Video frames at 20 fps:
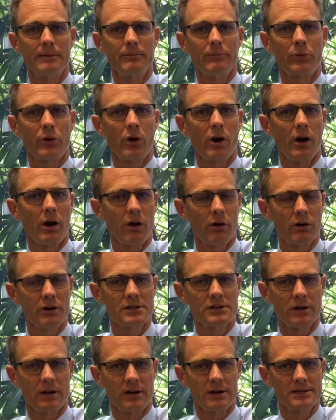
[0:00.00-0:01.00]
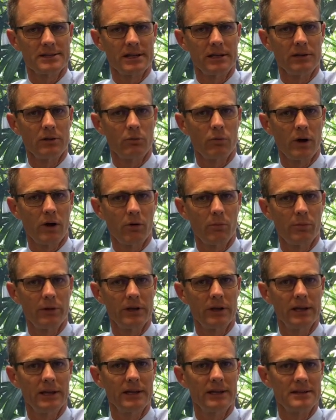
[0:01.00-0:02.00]
prioritising the
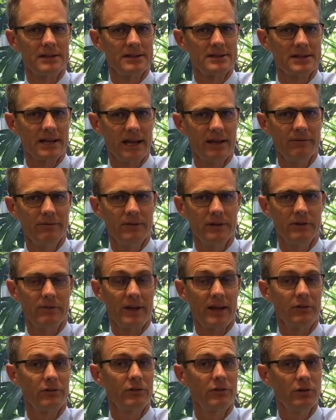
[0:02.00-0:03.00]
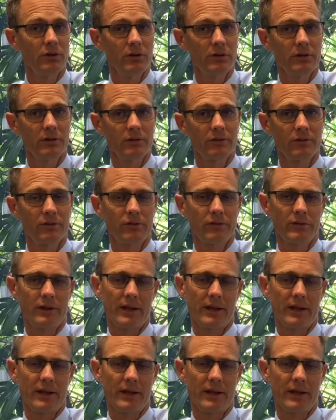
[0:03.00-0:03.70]
well-being and the safety of our students,